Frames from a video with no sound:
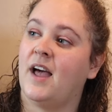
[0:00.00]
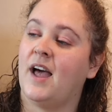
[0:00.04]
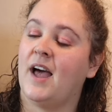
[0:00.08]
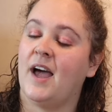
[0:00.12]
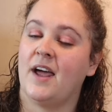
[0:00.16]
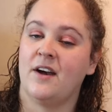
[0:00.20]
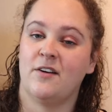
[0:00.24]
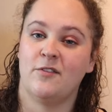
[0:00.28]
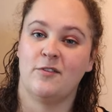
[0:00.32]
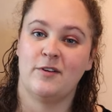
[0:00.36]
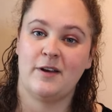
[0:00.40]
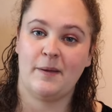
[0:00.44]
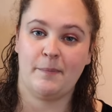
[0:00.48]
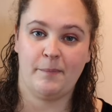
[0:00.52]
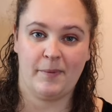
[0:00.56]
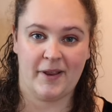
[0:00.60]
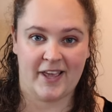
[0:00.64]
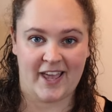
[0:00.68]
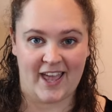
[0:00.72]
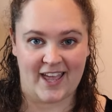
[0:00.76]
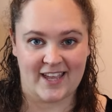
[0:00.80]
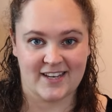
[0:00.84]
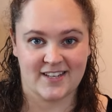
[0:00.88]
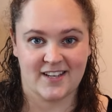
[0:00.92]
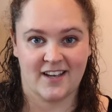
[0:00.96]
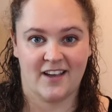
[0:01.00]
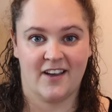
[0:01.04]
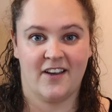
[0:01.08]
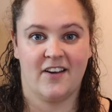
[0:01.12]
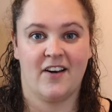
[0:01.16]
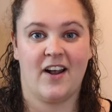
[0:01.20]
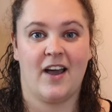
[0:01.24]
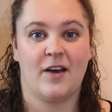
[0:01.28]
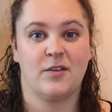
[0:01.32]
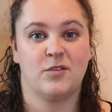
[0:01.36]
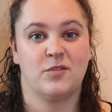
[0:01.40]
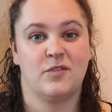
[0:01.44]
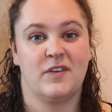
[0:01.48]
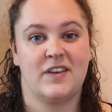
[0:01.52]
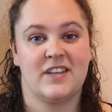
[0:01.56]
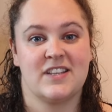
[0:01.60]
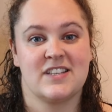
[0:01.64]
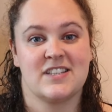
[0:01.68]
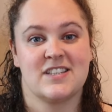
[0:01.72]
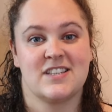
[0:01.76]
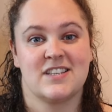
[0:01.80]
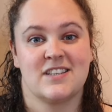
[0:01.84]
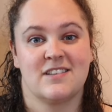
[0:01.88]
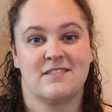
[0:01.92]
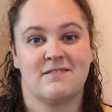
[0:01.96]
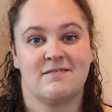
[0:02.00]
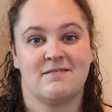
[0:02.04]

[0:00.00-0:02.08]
and replicate her outfit.